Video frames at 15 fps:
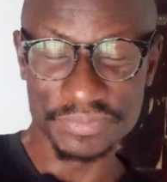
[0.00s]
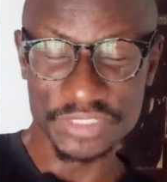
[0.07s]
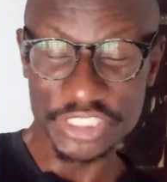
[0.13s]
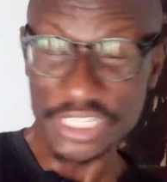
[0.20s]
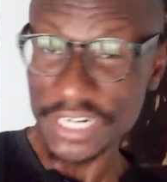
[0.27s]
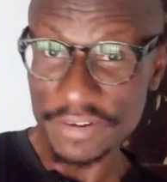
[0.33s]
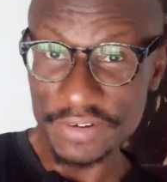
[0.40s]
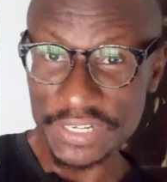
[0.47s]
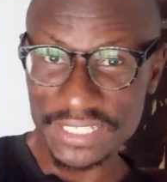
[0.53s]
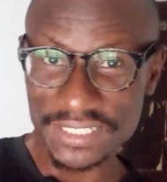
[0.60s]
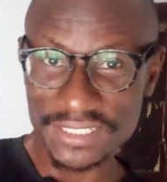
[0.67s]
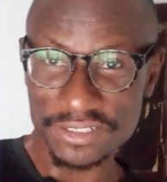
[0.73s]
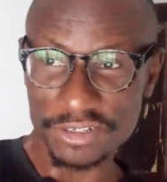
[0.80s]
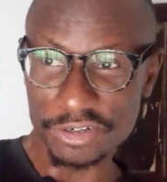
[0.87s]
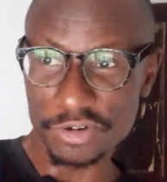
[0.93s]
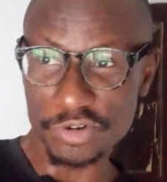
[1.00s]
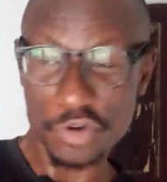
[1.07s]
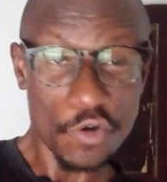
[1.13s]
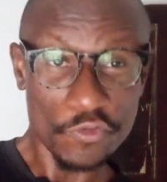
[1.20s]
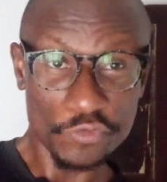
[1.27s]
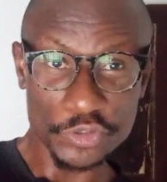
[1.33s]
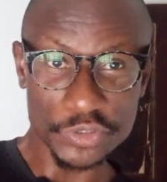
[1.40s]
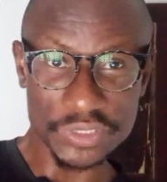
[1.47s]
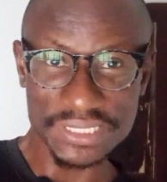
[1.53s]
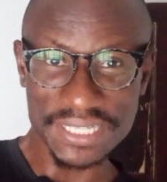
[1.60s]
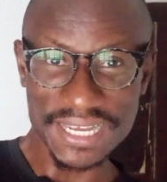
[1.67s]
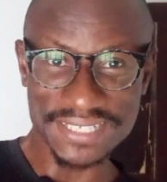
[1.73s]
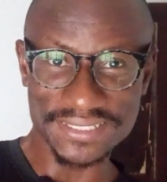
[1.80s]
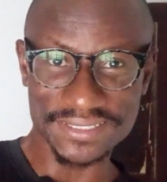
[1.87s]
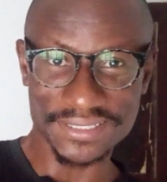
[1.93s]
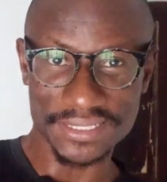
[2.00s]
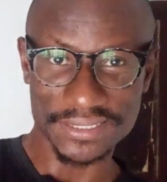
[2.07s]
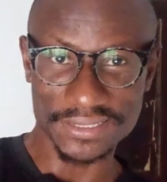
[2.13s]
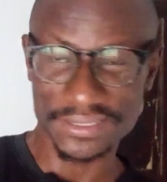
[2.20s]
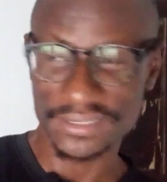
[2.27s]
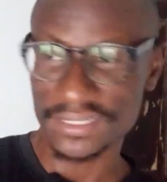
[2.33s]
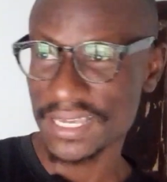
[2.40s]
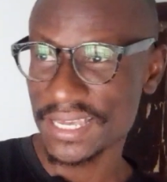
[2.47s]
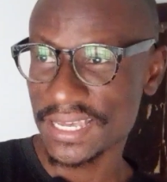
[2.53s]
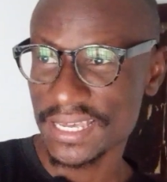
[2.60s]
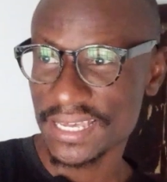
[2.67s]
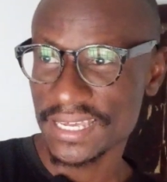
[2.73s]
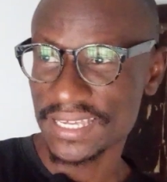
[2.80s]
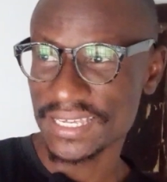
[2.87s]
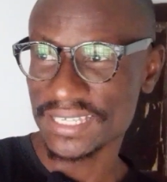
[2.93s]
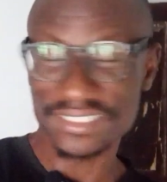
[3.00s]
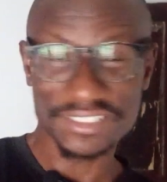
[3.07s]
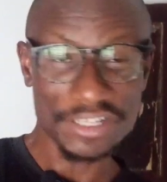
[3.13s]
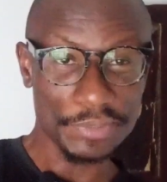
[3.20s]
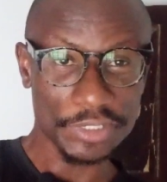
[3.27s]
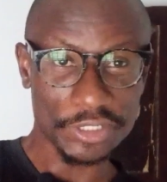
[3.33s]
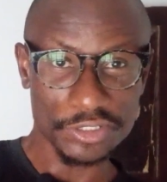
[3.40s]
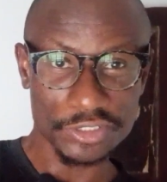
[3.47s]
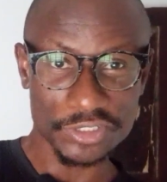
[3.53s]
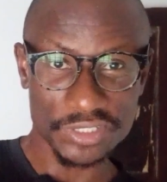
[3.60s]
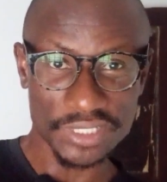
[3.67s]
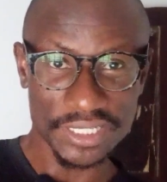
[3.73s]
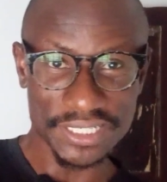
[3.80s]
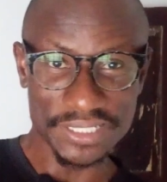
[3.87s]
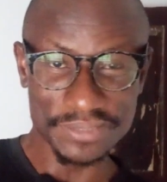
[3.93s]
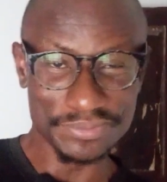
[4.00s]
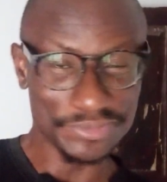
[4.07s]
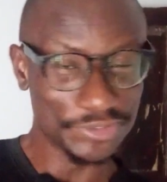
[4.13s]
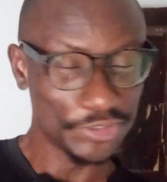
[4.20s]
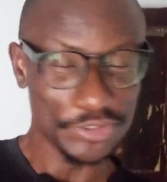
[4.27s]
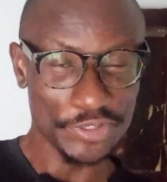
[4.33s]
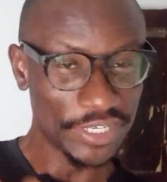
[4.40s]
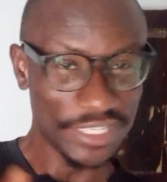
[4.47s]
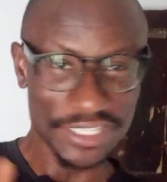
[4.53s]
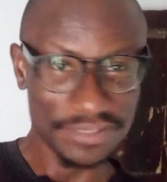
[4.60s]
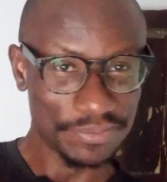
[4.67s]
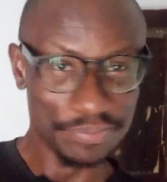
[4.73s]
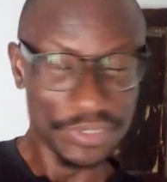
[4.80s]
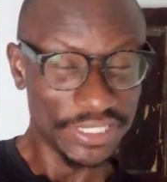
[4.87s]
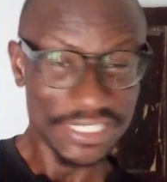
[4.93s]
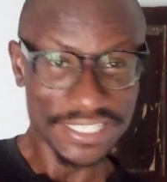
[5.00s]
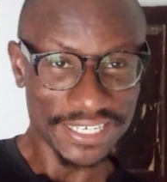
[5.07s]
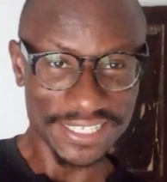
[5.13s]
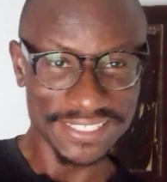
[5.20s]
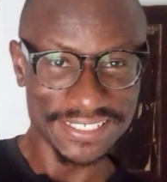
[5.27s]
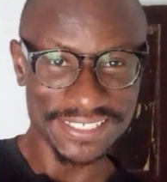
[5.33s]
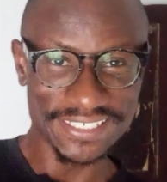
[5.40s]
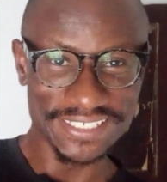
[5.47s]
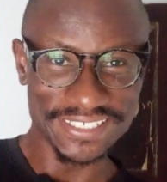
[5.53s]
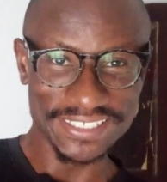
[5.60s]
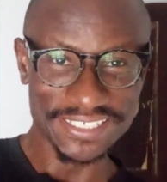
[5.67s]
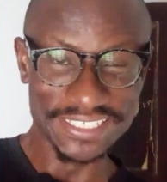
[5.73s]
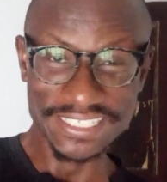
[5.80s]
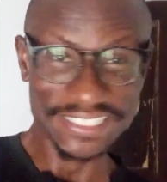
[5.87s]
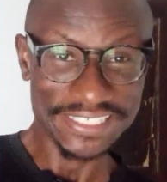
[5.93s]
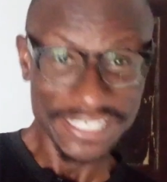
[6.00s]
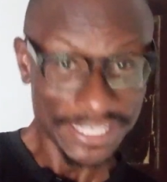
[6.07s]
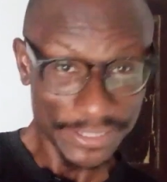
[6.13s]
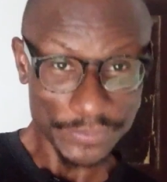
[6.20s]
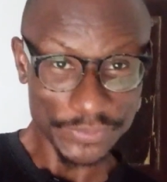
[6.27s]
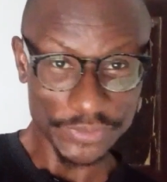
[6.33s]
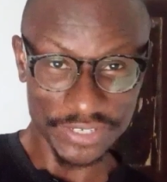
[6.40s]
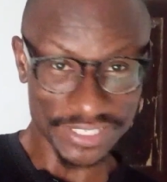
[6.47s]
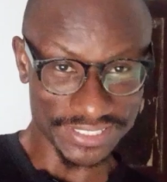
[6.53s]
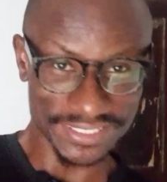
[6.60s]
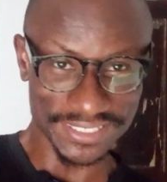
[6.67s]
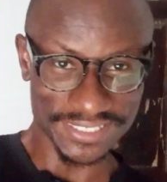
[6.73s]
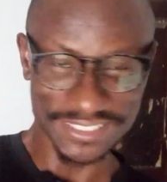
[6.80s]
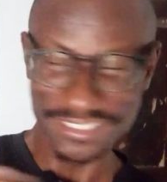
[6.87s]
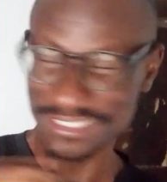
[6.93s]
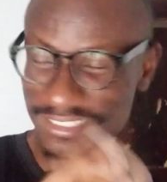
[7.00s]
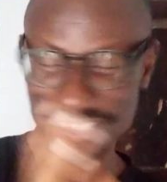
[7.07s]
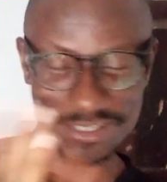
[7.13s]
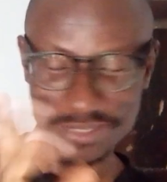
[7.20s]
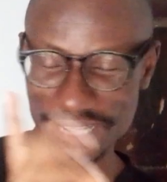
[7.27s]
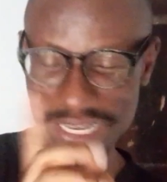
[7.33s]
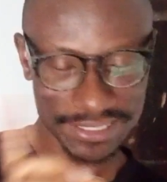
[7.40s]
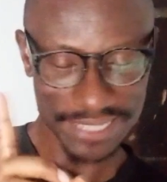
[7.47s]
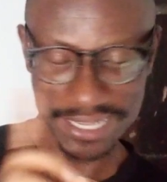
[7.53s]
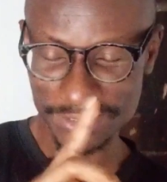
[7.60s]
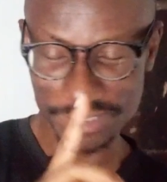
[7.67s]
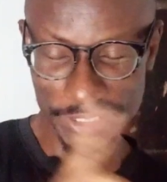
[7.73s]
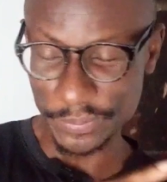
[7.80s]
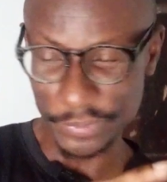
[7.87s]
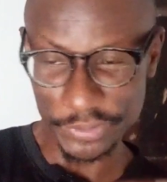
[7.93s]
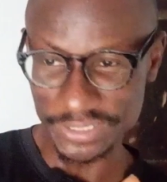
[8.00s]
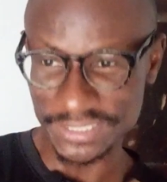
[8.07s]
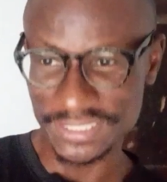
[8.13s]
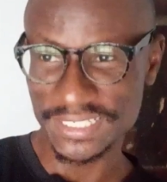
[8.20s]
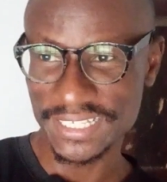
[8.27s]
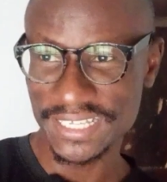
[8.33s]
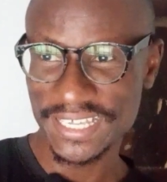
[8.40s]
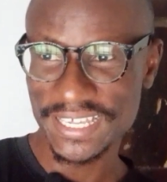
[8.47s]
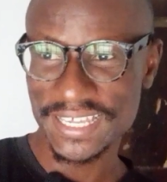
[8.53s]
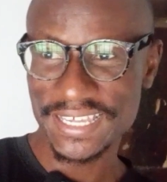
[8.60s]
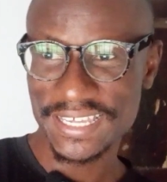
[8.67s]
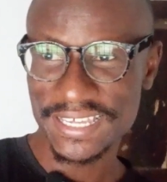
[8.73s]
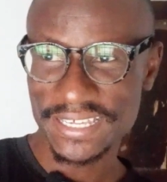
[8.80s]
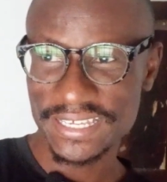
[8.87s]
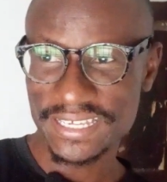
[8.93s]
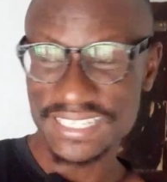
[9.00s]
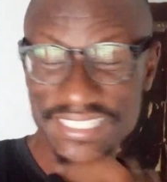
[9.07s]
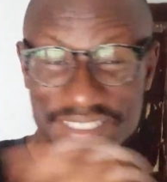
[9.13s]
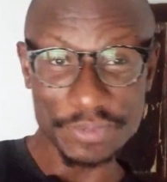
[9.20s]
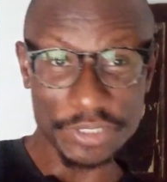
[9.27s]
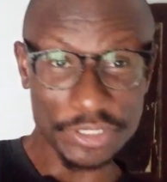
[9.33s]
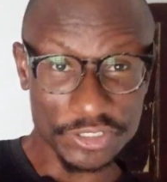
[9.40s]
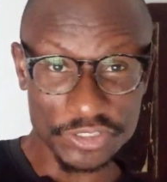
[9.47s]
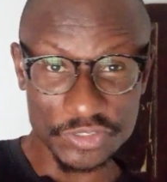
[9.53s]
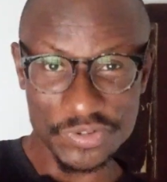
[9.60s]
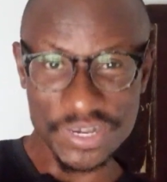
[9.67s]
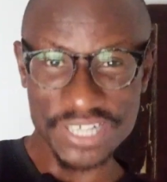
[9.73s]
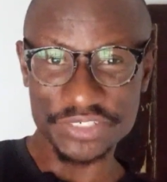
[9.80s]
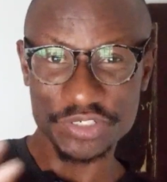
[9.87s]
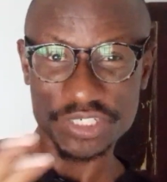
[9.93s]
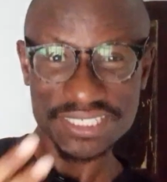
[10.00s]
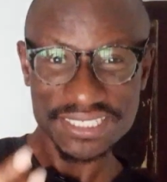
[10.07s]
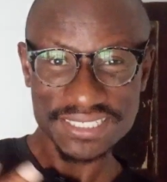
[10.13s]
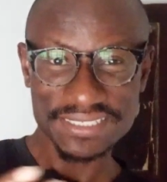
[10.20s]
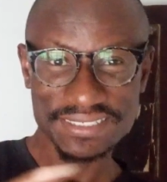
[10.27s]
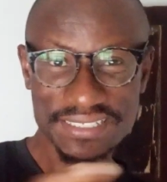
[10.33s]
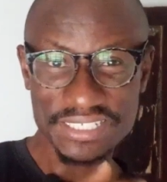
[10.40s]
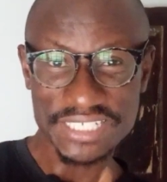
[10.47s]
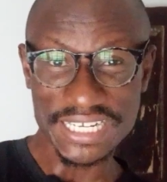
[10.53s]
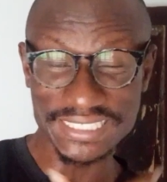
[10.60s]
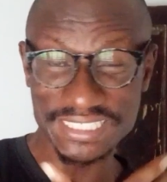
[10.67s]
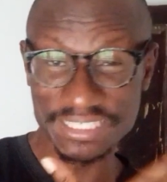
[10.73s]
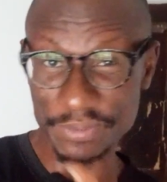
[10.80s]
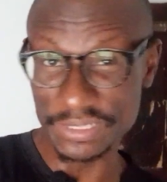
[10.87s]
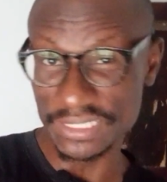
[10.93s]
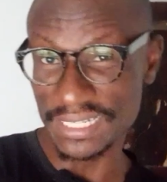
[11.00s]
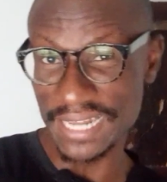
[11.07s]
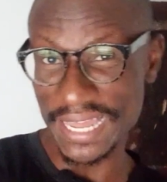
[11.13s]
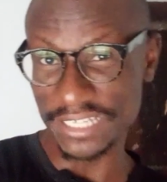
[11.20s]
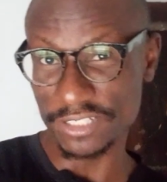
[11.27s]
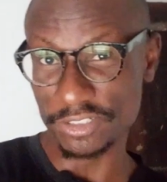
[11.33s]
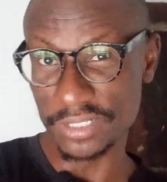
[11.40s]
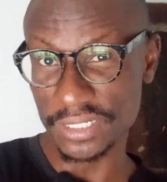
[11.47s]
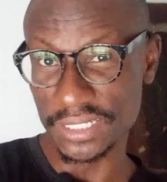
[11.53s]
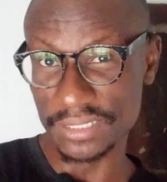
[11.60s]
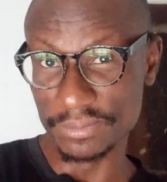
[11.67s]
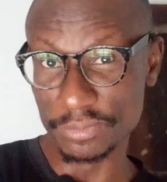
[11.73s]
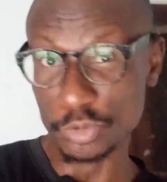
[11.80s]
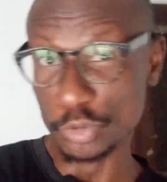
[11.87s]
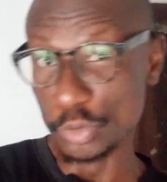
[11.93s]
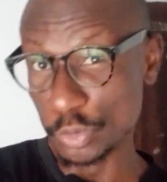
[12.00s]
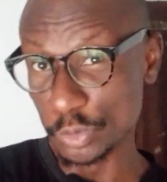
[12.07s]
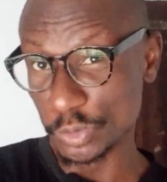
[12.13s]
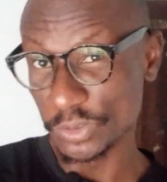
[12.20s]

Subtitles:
generic or confusing answers, it's not because you're a beginner in the game. You understand? It's not that. That's not the point. It's because you are treating ChatGPT like Google.